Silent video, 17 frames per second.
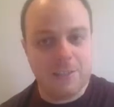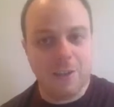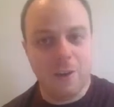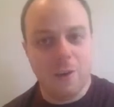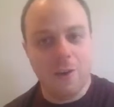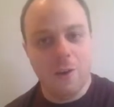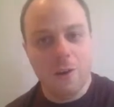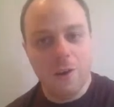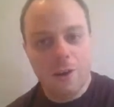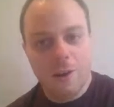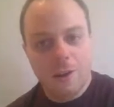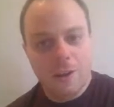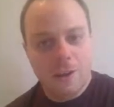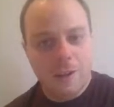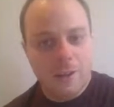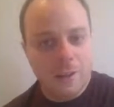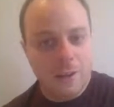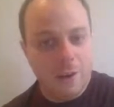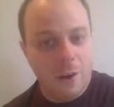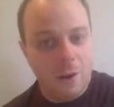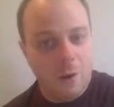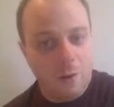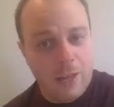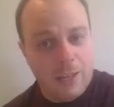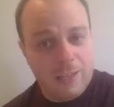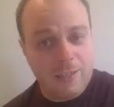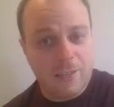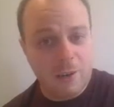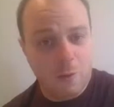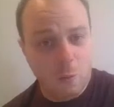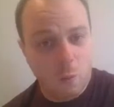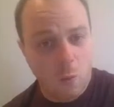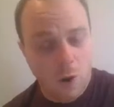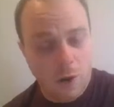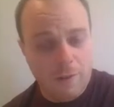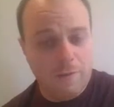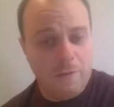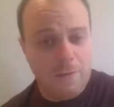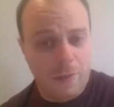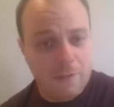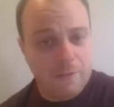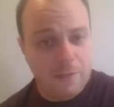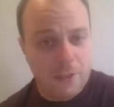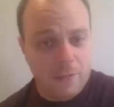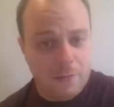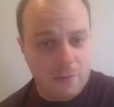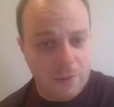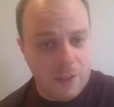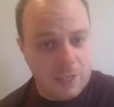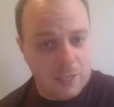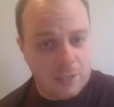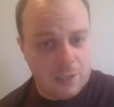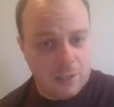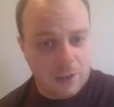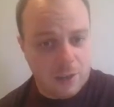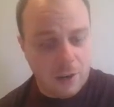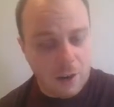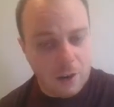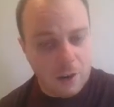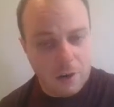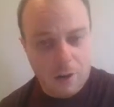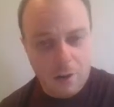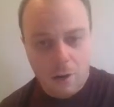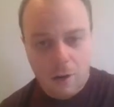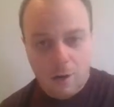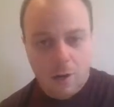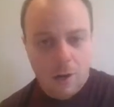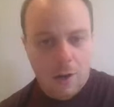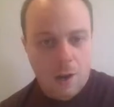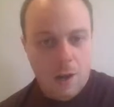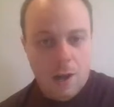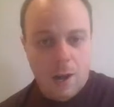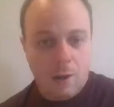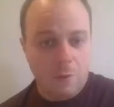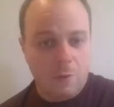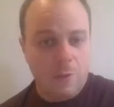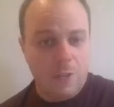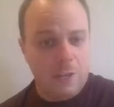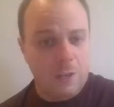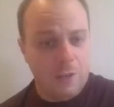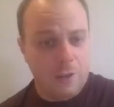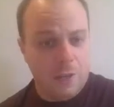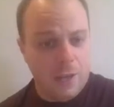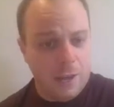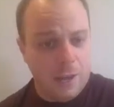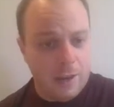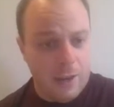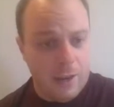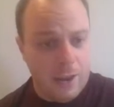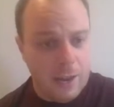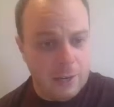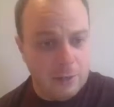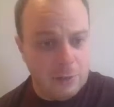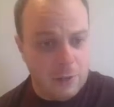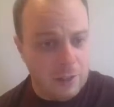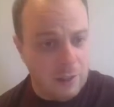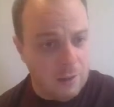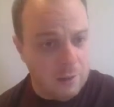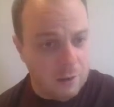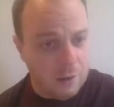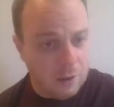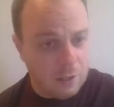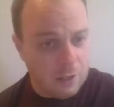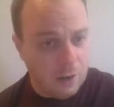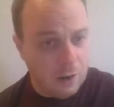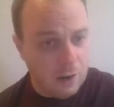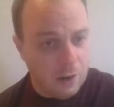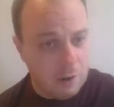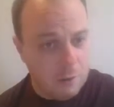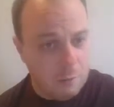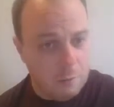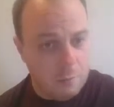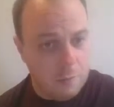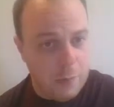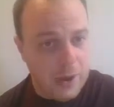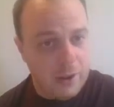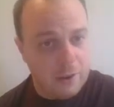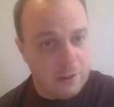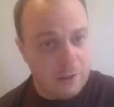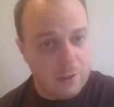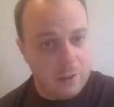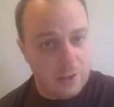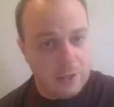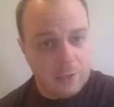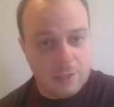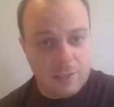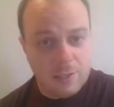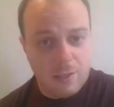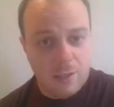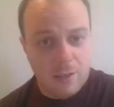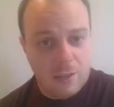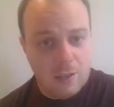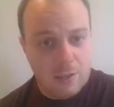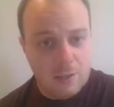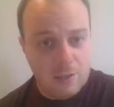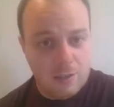So, you know, less than $150 for this guitar. I don't think you can get an entry-level guitar better than this.